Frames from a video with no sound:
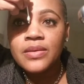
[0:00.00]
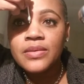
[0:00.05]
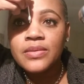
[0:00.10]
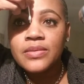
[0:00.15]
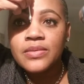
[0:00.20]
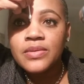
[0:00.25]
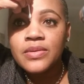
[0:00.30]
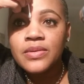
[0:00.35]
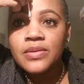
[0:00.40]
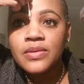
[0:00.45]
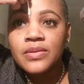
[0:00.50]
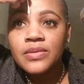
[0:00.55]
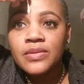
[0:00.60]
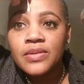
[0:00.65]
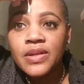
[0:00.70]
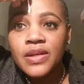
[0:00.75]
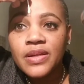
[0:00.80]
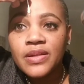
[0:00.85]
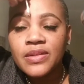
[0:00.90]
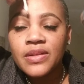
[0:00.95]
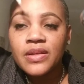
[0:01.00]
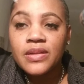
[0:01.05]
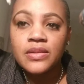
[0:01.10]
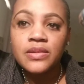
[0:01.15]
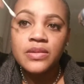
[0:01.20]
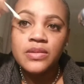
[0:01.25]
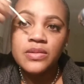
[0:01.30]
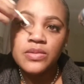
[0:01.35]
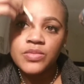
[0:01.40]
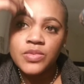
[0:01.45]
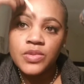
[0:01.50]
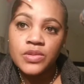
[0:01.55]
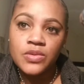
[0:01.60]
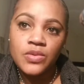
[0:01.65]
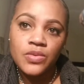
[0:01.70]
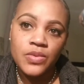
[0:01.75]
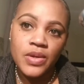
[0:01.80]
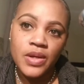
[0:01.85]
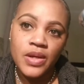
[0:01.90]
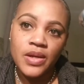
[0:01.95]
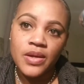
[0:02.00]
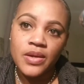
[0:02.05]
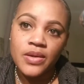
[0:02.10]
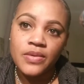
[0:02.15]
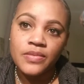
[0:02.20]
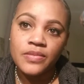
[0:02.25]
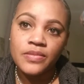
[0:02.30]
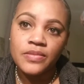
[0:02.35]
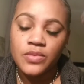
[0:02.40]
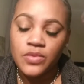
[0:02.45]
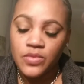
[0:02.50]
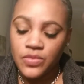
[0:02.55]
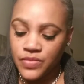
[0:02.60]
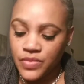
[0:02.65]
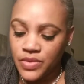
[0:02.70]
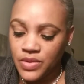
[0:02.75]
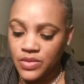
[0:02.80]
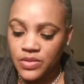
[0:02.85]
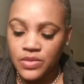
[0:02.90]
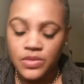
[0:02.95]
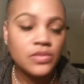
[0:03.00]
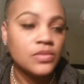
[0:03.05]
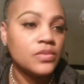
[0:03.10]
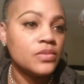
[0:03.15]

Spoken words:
Just like that. And this one is okay over here.